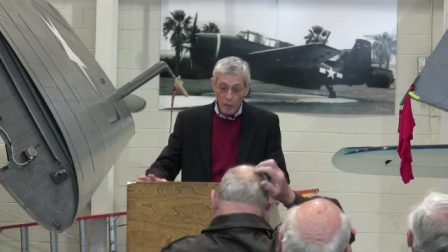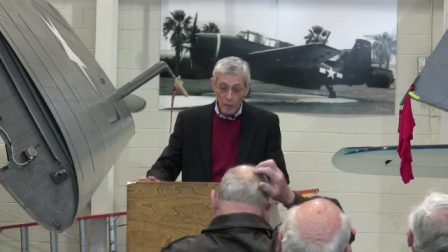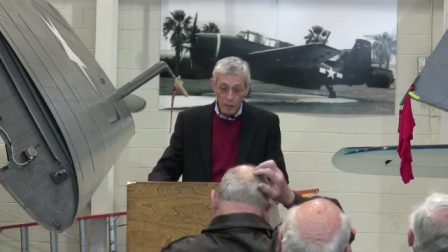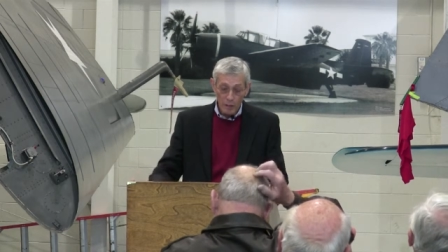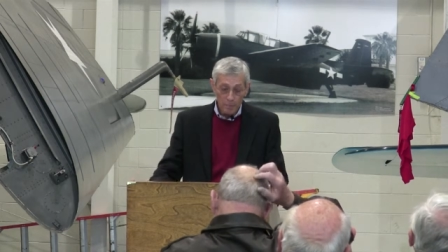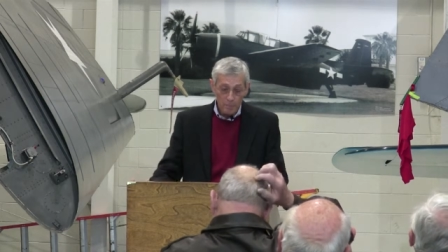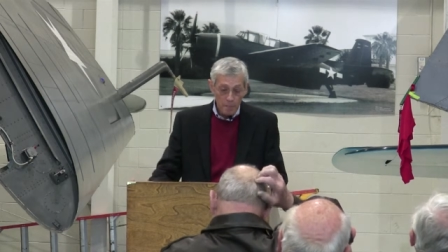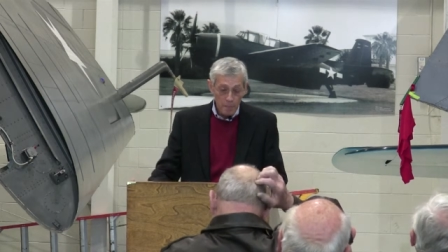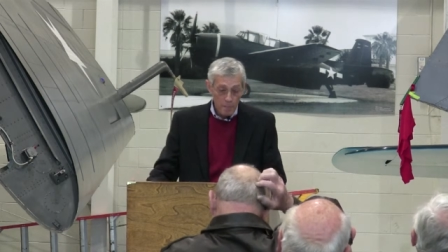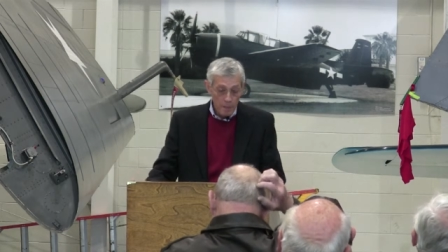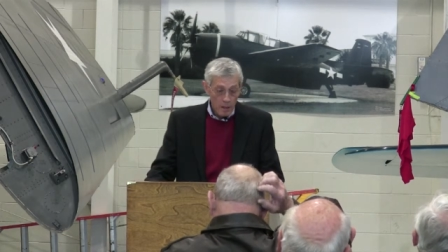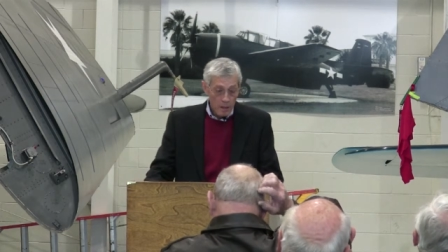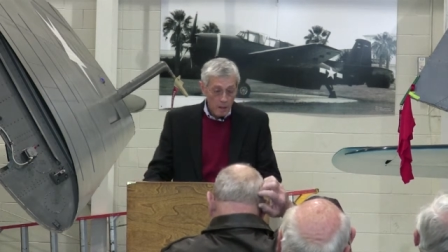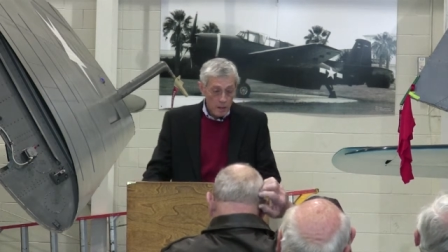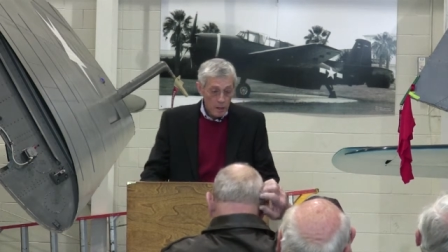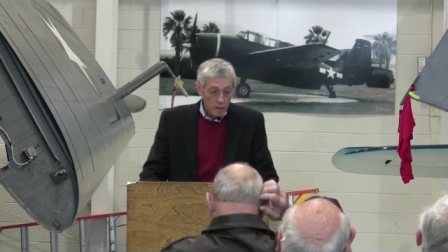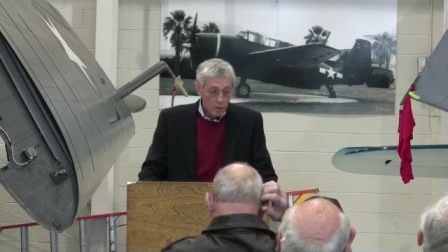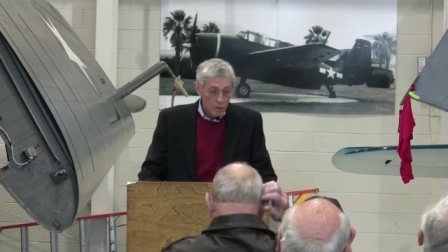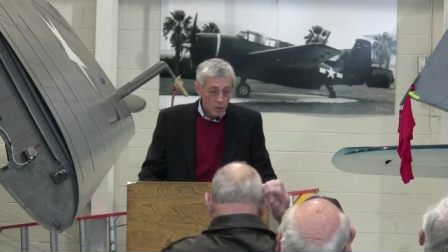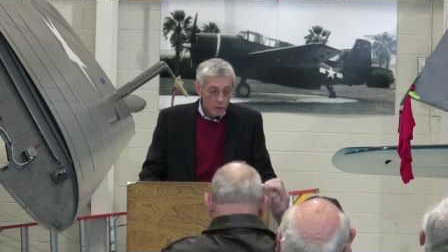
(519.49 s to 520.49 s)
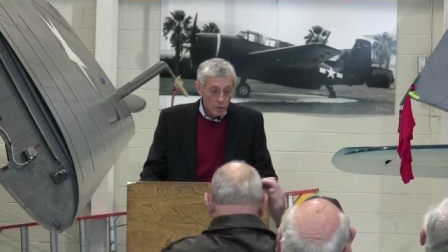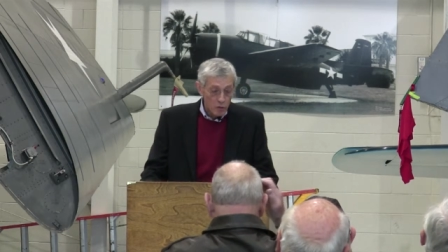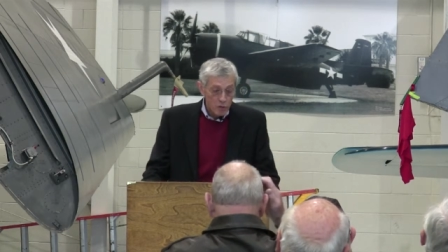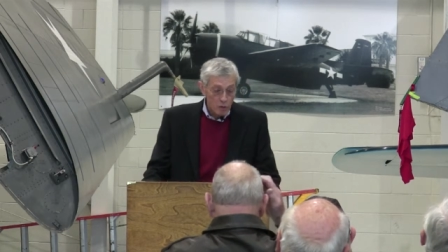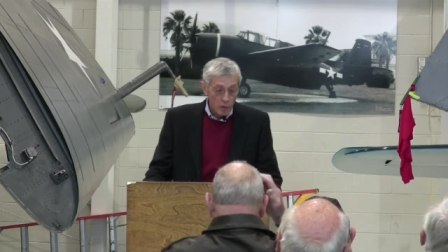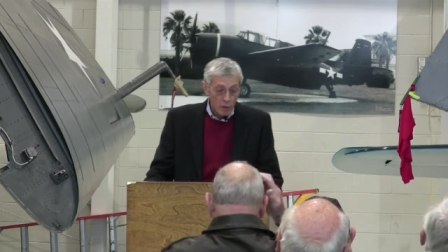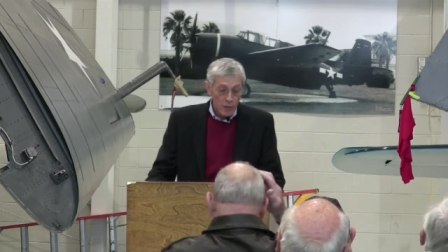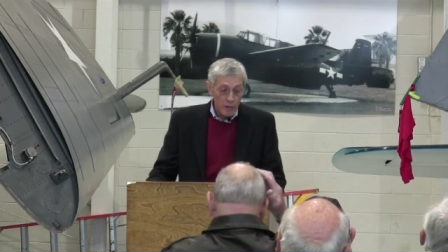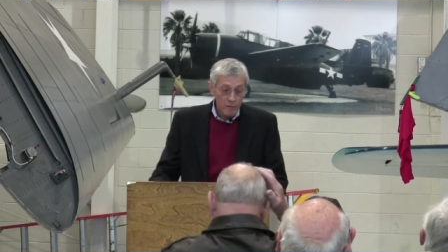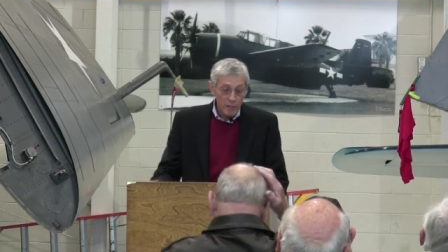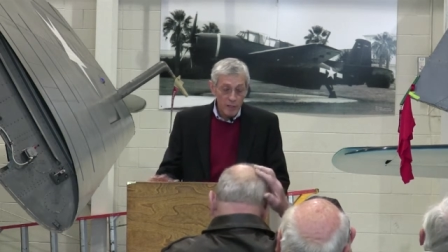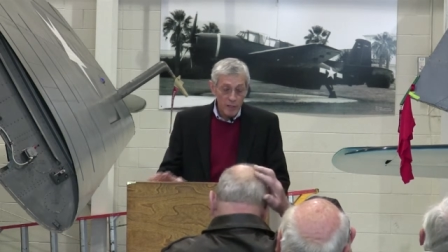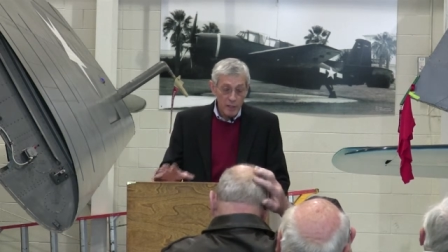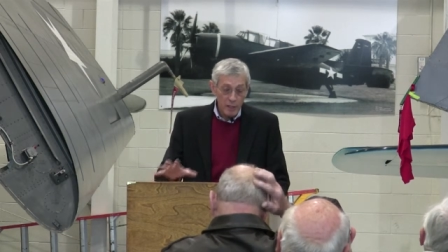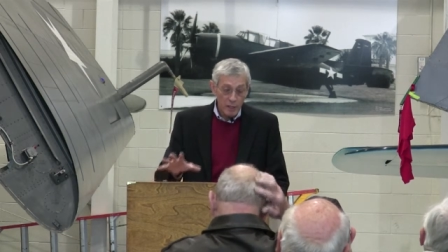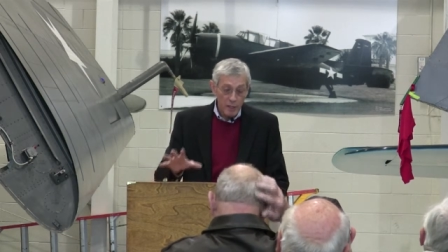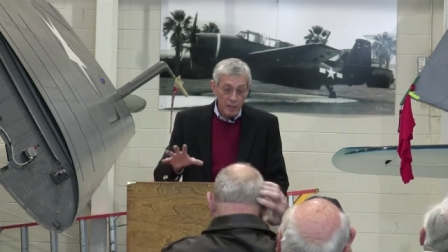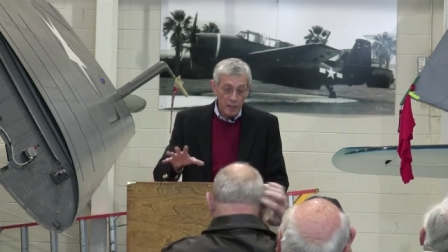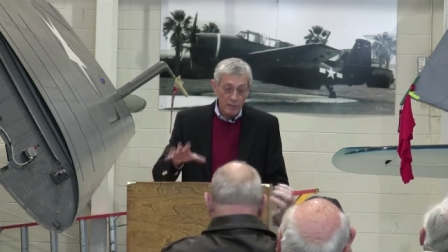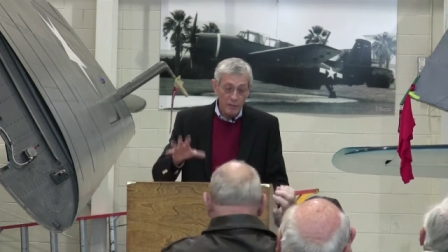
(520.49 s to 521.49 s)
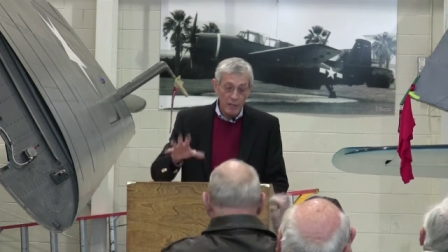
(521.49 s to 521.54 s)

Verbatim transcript: Uh, so every,